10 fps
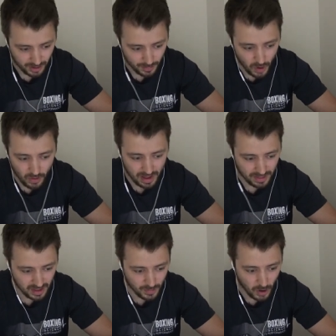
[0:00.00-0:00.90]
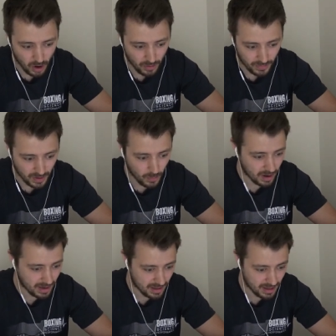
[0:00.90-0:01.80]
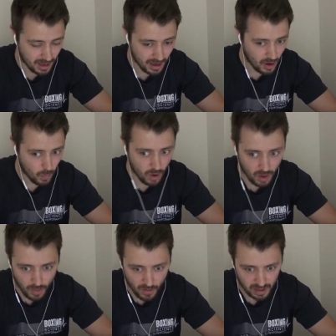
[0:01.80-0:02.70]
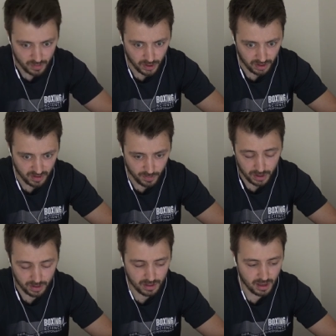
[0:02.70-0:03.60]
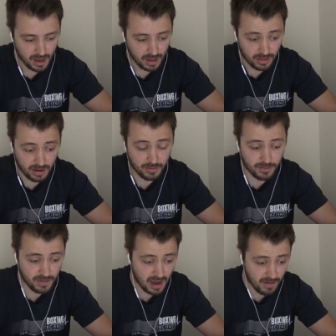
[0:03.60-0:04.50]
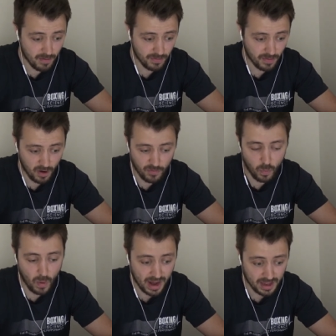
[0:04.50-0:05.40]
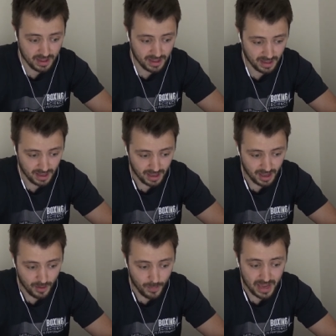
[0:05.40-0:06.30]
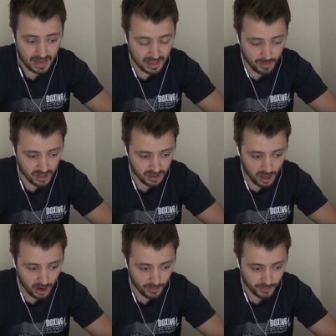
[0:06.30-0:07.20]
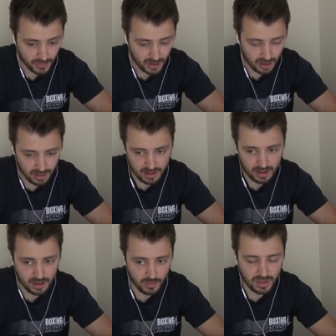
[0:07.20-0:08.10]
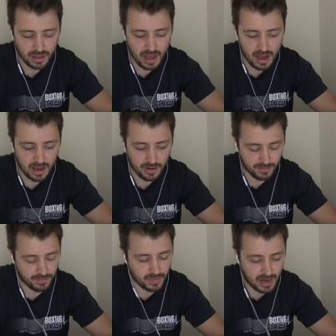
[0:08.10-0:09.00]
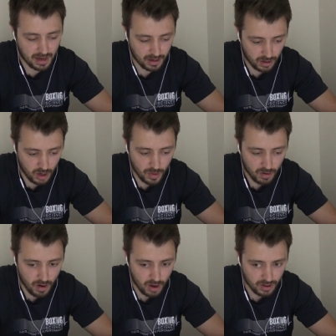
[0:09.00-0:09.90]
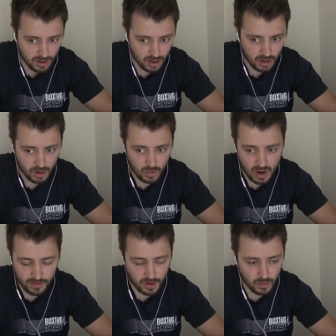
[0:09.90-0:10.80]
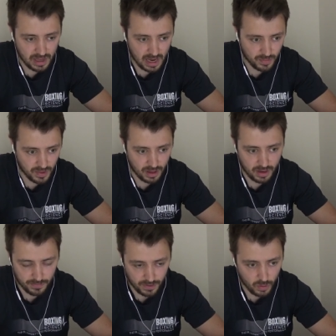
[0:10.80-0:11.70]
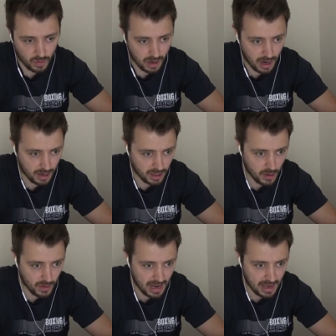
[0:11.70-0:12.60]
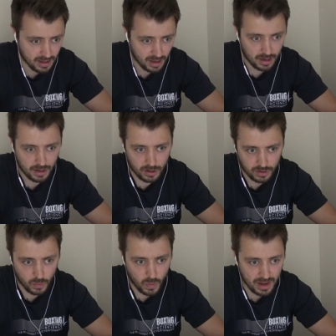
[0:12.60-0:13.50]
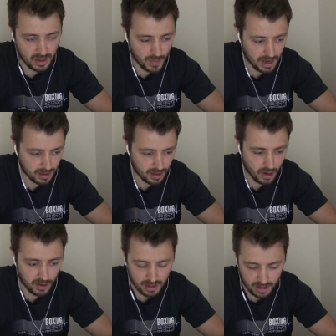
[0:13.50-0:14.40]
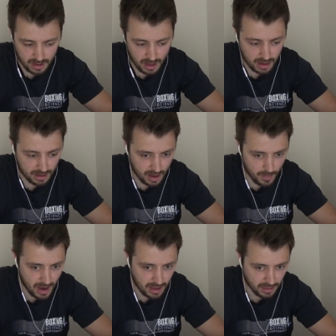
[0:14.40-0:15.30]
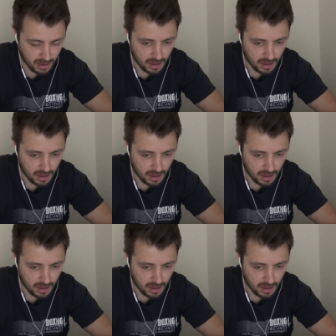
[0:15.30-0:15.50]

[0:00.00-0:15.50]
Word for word: more like the sport. They want it to work more explosive because they're in fear of, of weights making them slow. And this is something that I've kind of come across quite a few times, a uh, few uh, Q and A's. You know, do weights make you slow? Is it is it a myth?